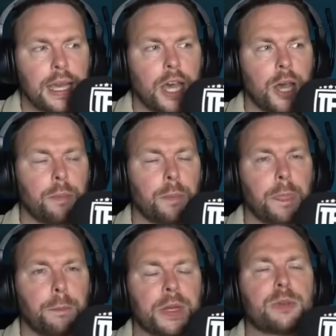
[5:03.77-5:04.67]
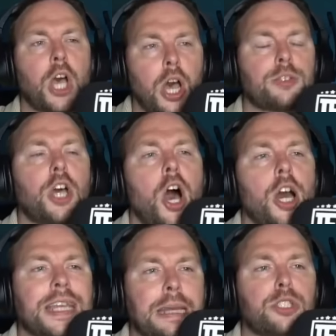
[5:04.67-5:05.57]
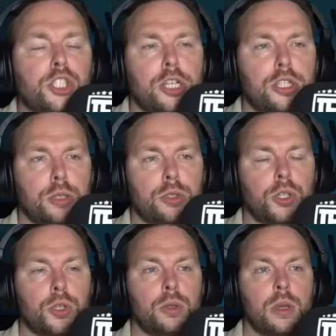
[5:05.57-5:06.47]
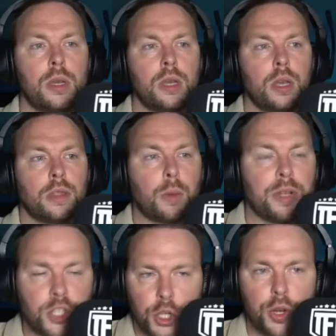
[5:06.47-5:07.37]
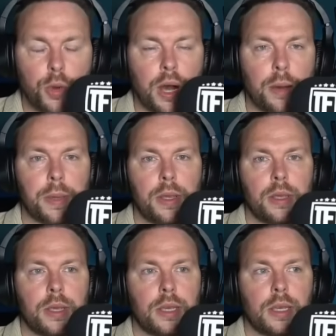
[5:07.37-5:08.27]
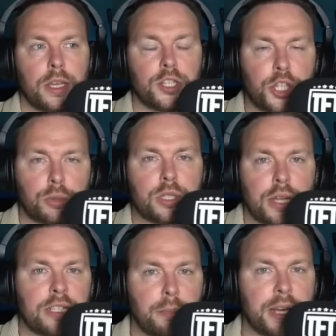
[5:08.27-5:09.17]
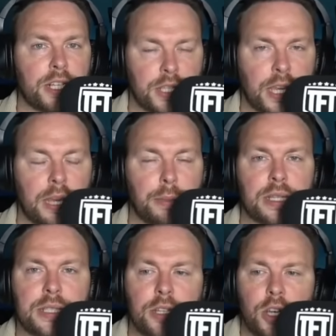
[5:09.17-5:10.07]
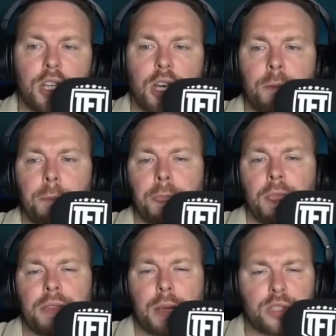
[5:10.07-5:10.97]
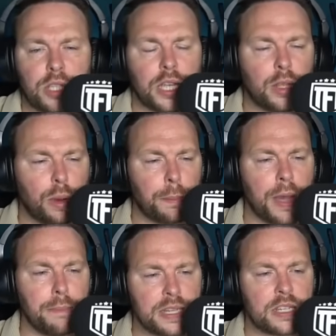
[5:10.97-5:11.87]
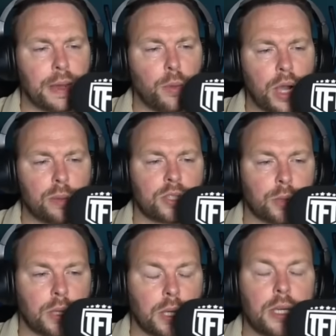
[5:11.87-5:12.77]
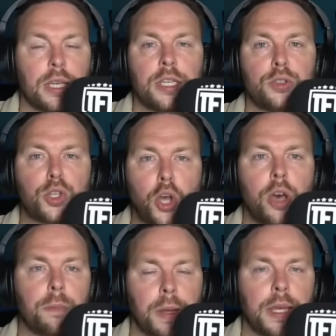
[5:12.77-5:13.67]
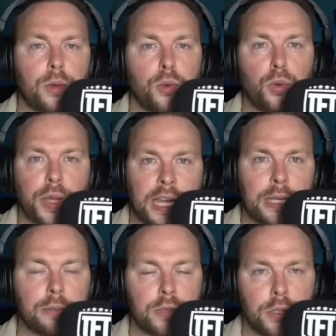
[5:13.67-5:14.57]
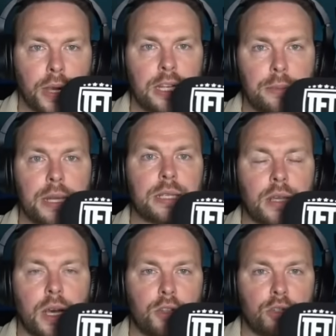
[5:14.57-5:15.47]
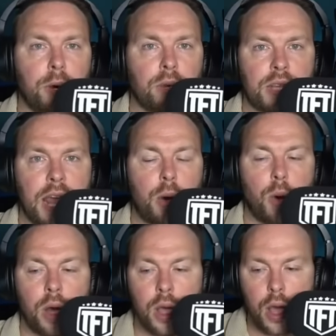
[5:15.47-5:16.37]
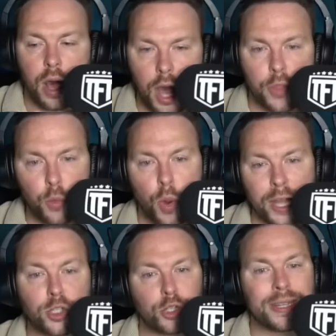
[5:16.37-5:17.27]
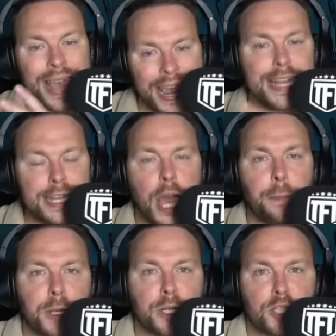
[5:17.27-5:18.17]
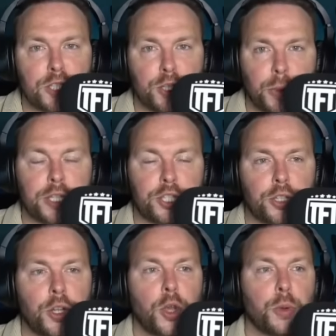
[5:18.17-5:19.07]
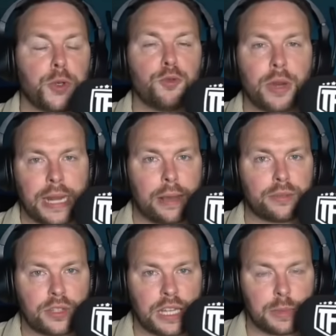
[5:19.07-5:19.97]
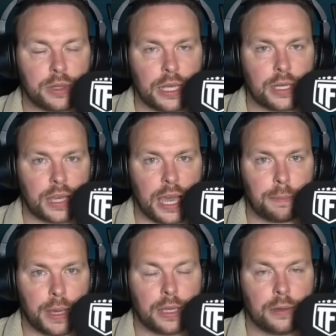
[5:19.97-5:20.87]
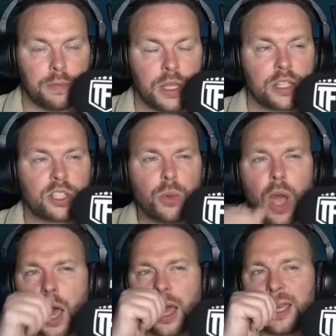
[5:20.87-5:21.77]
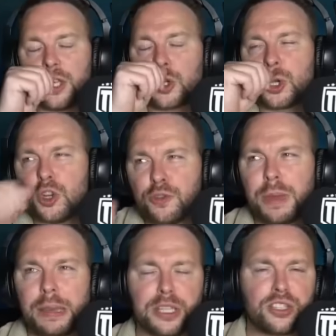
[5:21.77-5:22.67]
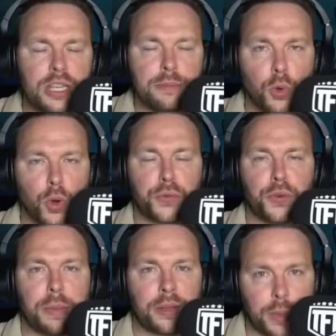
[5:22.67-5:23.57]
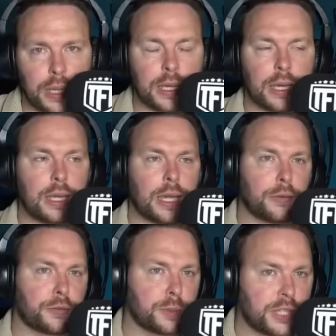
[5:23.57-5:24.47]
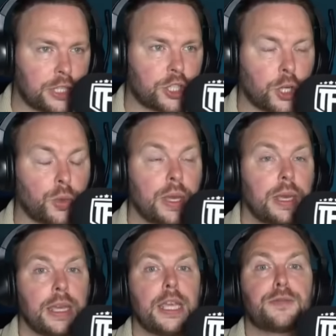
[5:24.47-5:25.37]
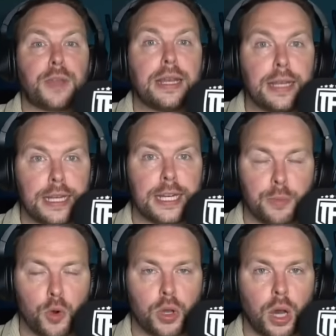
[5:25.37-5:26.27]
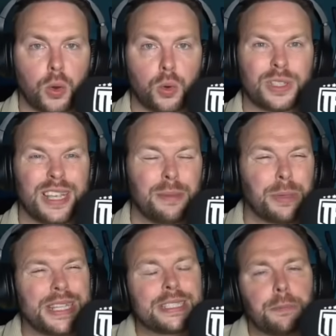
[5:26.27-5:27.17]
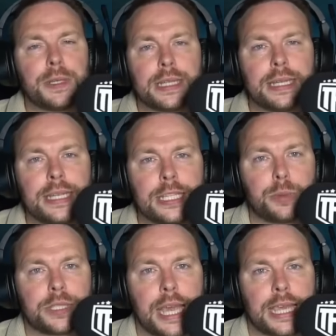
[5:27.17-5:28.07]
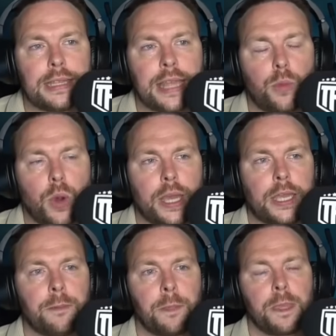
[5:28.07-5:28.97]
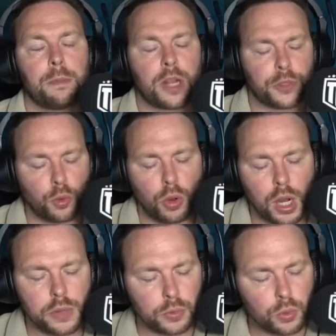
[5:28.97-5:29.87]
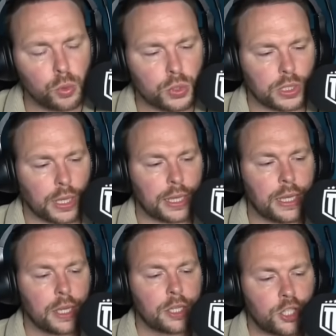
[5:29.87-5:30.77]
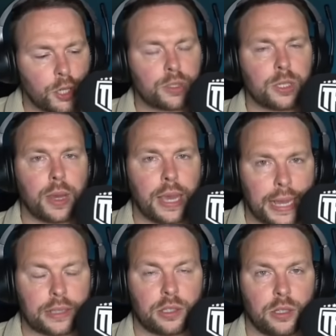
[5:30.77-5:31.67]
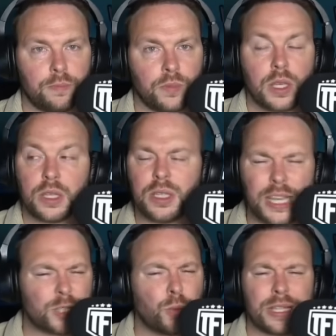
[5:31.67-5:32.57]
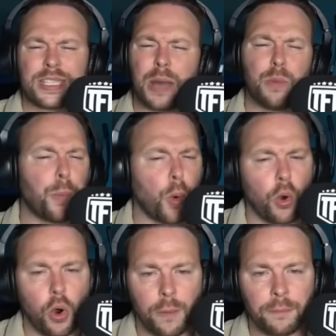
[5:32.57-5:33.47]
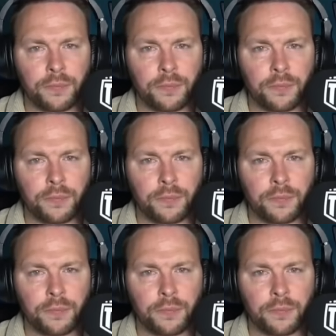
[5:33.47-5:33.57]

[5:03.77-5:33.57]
Um, but it was it's a hard game to judge those two. They went 2 0 up, and Chelsea started to manage the game. And I said earlier, that was key. The one bit I missed about why it was so key is you can't play all games 90 minutes at 100 miles an hour Otherwise, you're going to end up in a situation where you run out of steam at the end of the campaign. So you could have maybe seen more from Madueke and from Sancho if they needed more goals, but they simply didn't need to attack in that way. But I thought overall today, Chelsea were excellent. Yes, West Ham were poor.